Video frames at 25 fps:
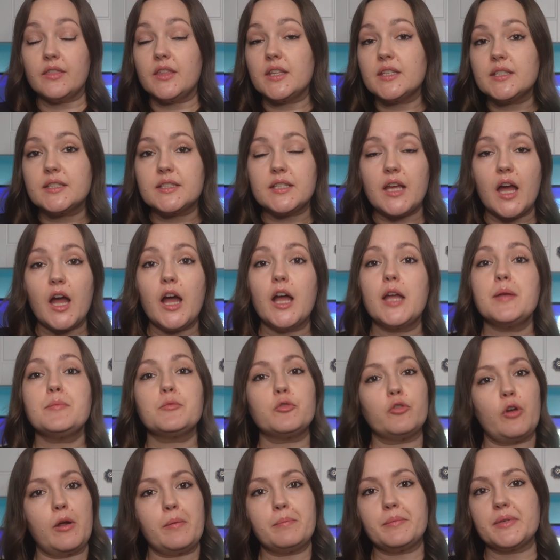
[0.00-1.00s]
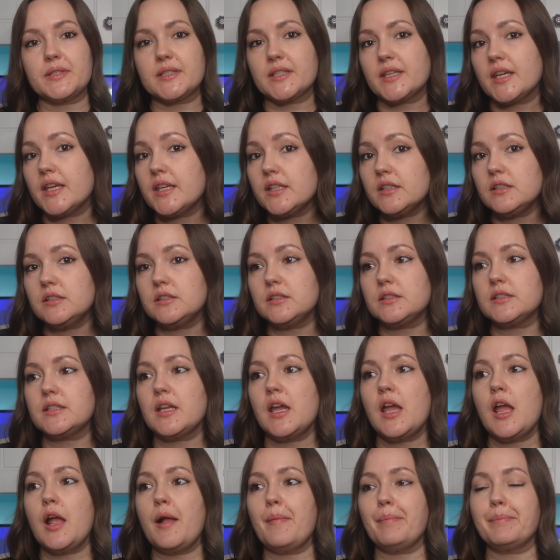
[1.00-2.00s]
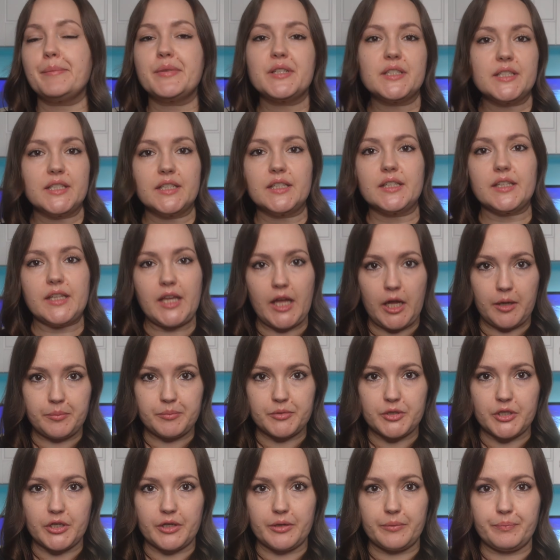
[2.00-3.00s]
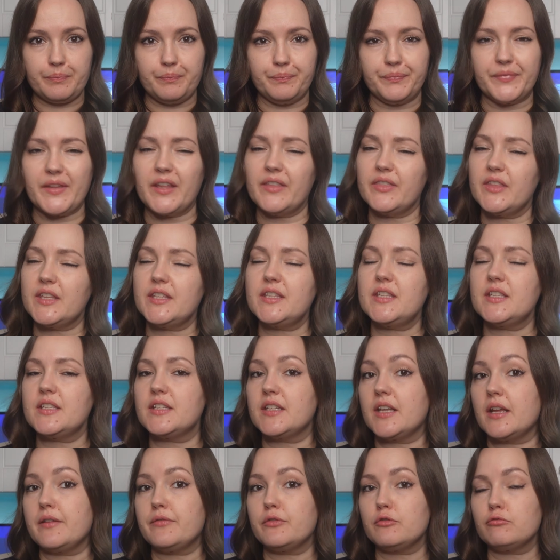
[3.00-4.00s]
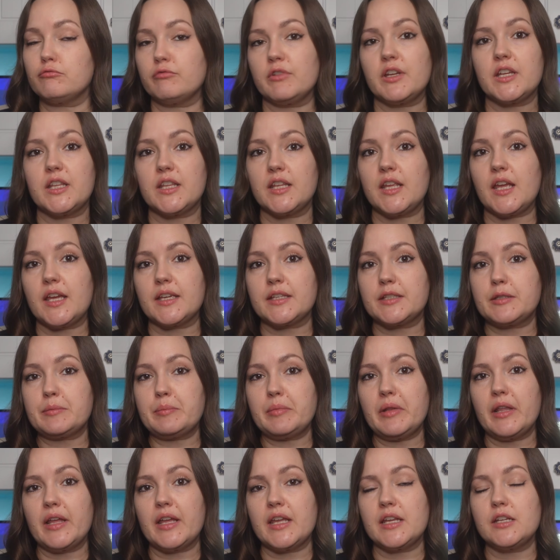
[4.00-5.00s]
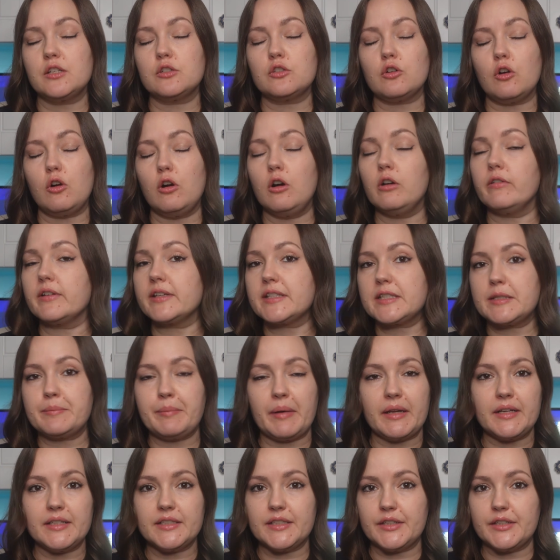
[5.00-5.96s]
This time Krampus killed but didn't capture, and this is never really explained or expanded